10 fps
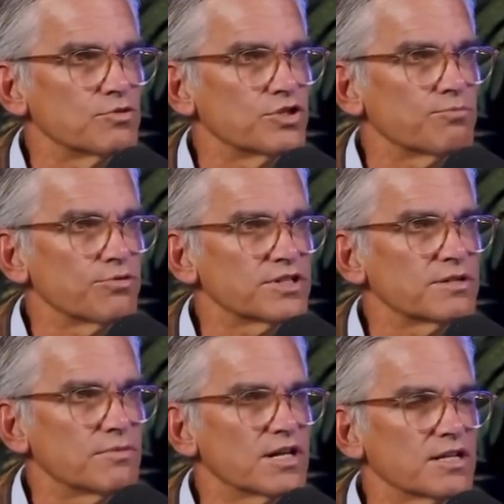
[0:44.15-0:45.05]
when you're
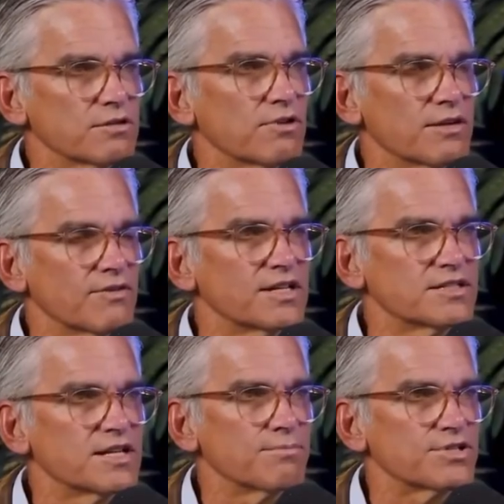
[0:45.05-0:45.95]
printing money at the rate of 8
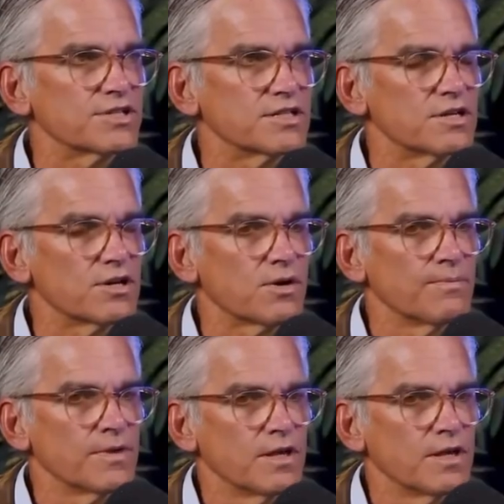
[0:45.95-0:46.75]
to 10% a year,